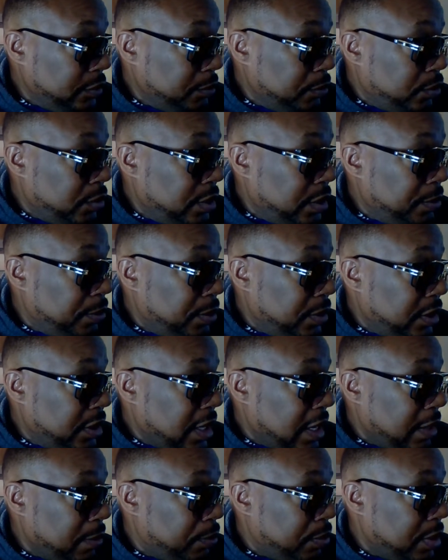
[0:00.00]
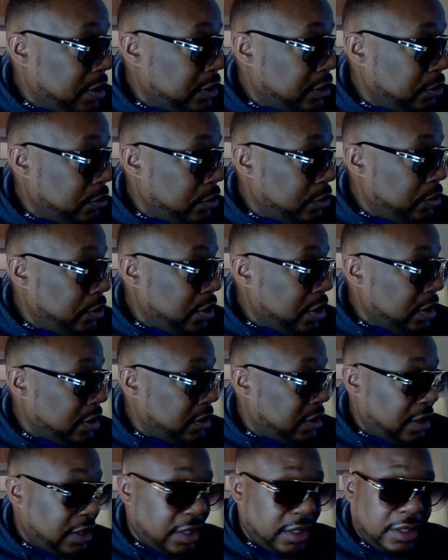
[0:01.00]
really put a lot of pressure on New York
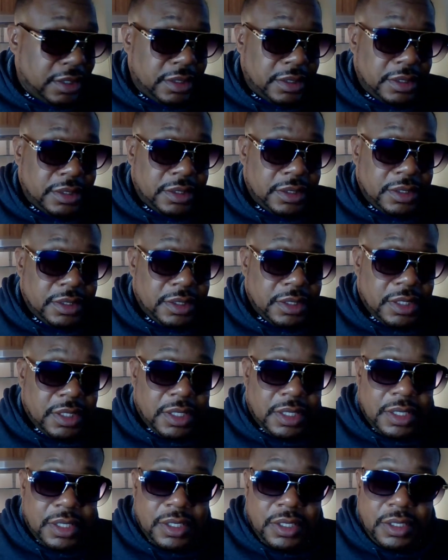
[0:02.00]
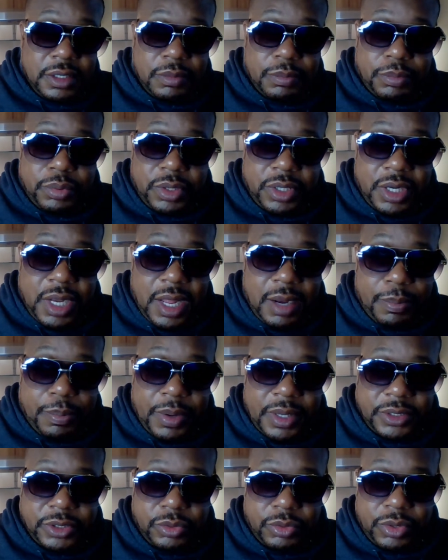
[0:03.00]
City. Put a lot of
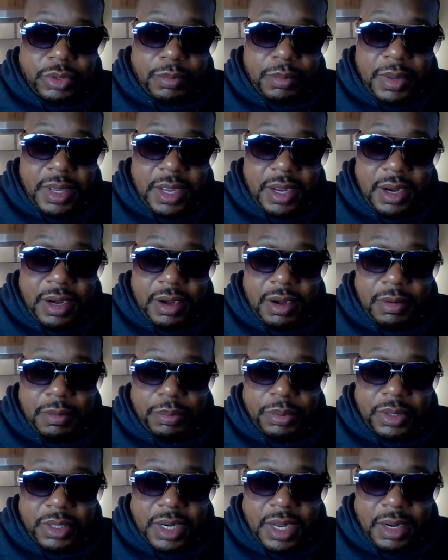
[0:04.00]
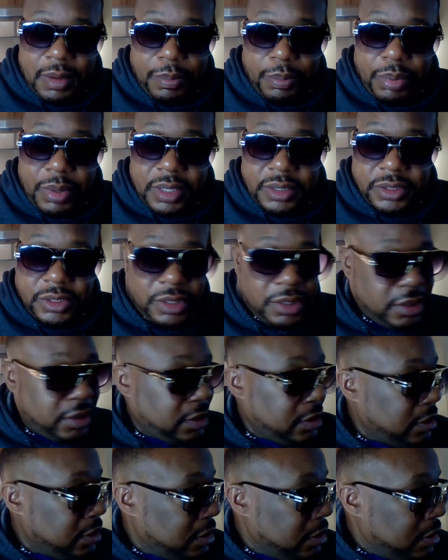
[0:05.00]
pressure on the mayor. Put a lot of pressure
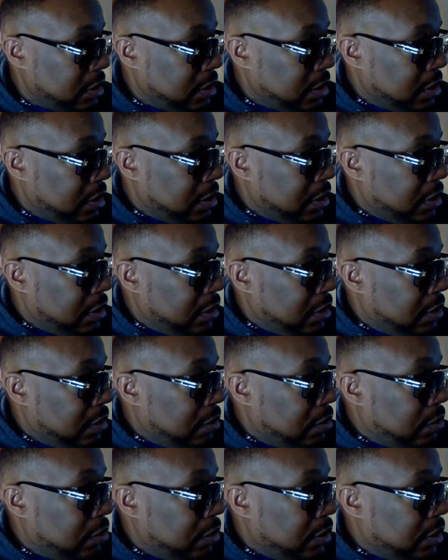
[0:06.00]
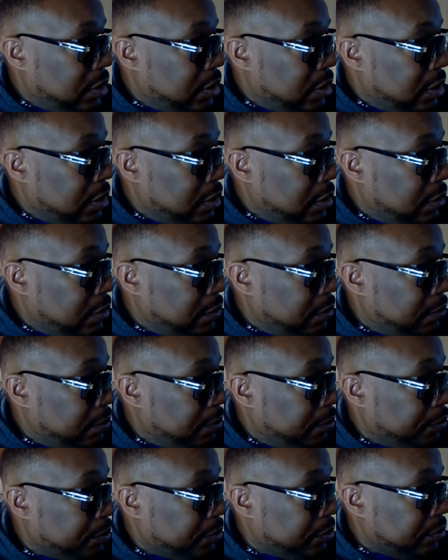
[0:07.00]

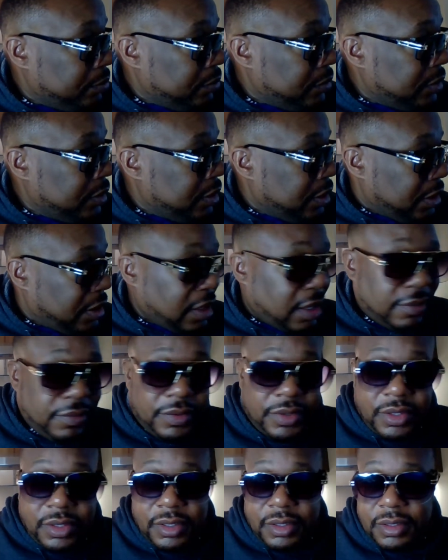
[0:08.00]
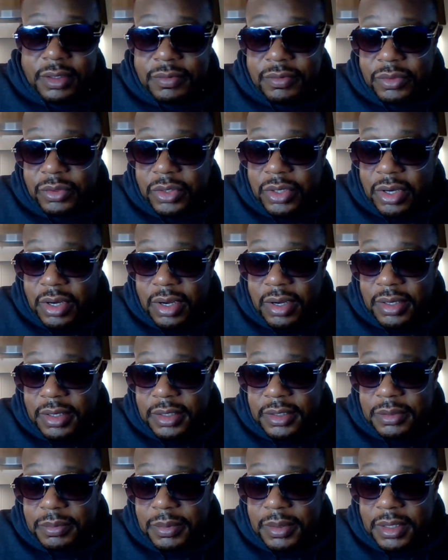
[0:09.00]
on the governor of New York.
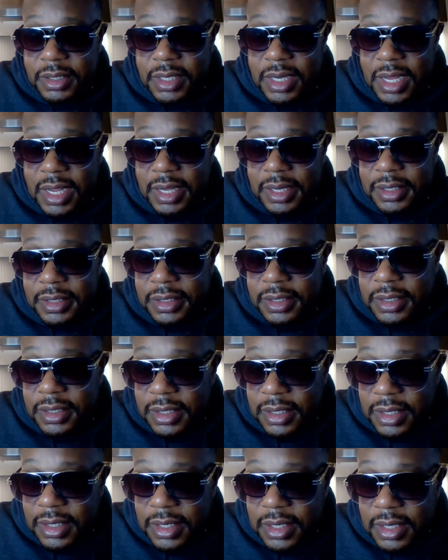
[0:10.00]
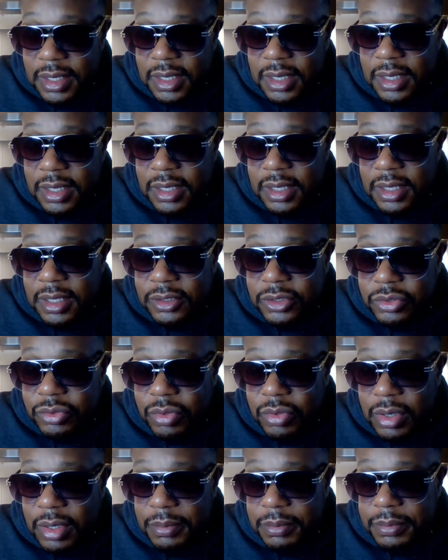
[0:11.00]
It's been a lot.
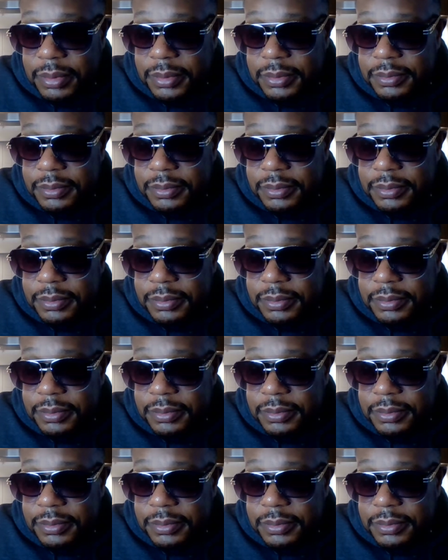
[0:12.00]
Trump.